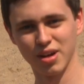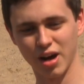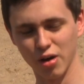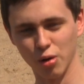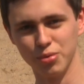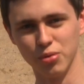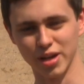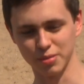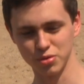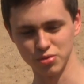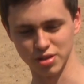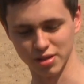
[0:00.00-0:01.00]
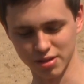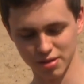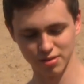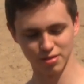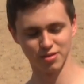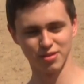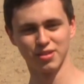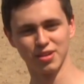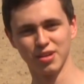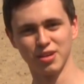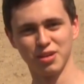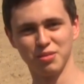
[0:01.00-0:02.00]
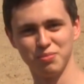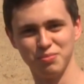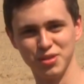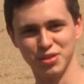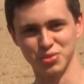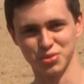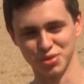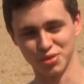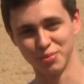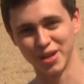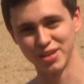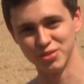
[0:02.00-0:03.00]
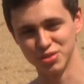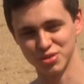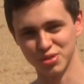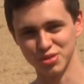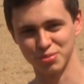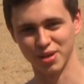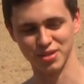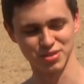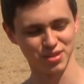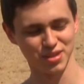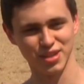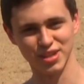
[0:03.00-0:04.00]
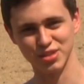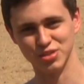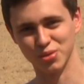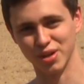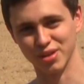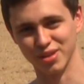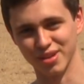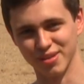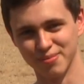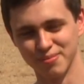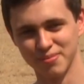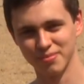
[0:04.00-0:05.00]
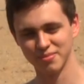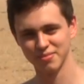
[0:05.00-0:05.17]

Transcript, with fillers: I hope you like music because when your man uses Old Spice, he can do anything.